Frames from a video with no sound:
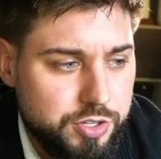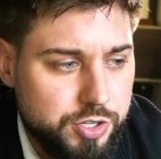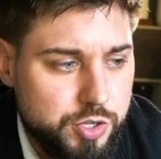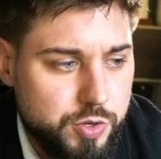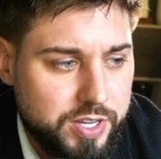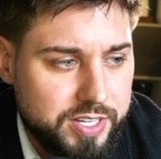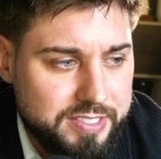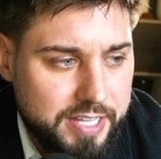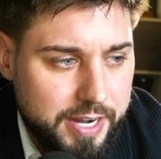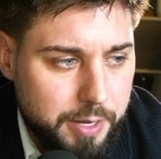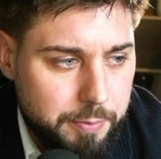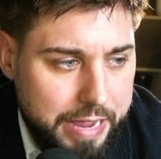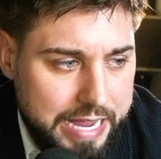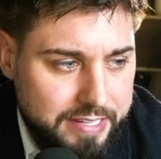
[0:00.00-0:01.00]
you can set
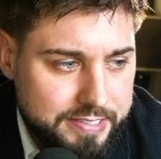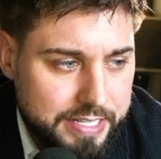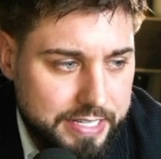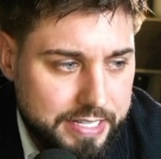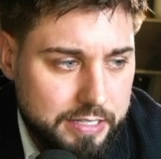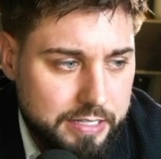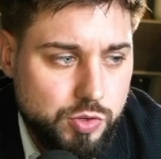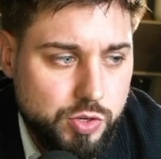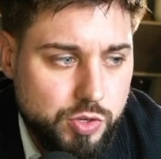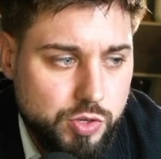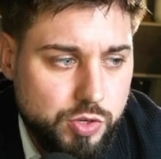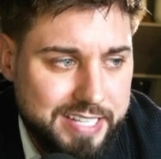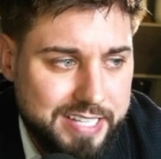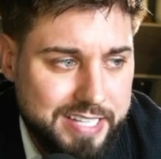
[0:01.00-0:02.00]
up basket, you
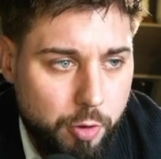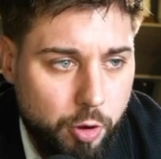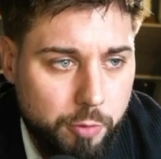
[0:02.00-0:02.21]
can set up